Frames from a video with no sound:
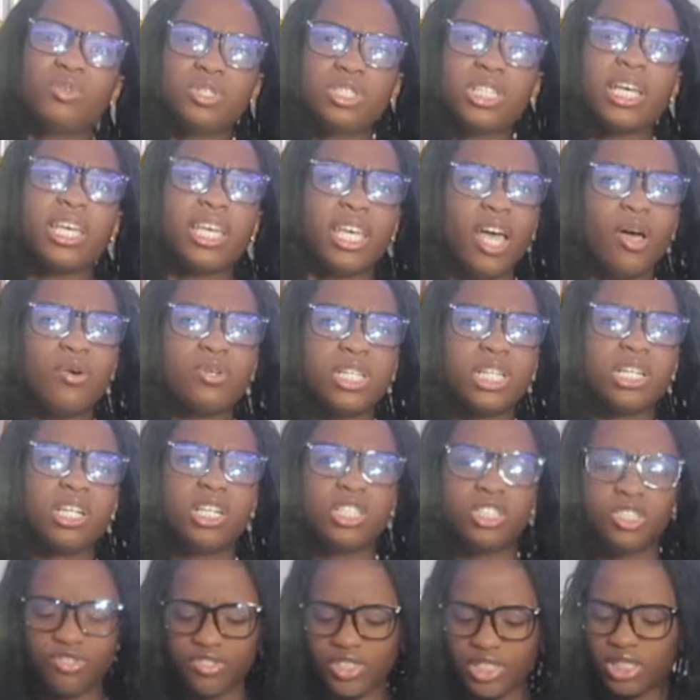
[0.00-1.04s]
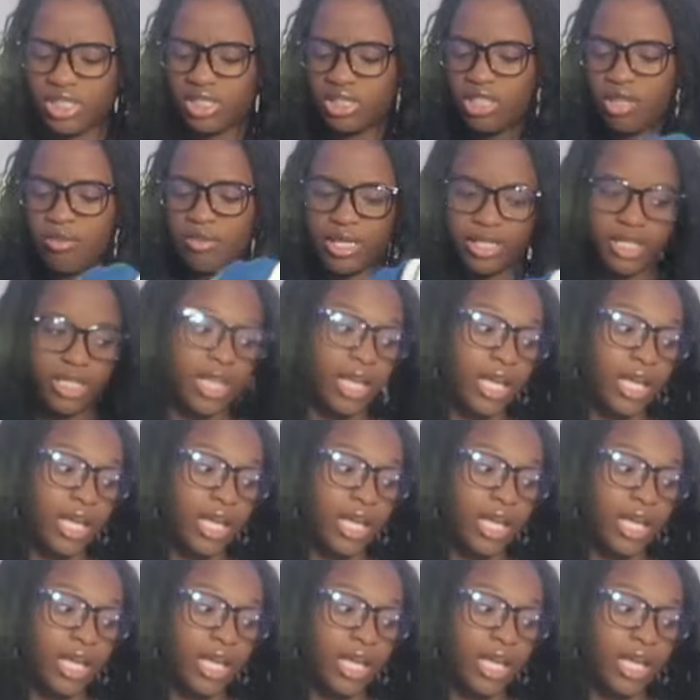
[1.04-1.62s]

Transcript: was like, yeah, it was like 150 something like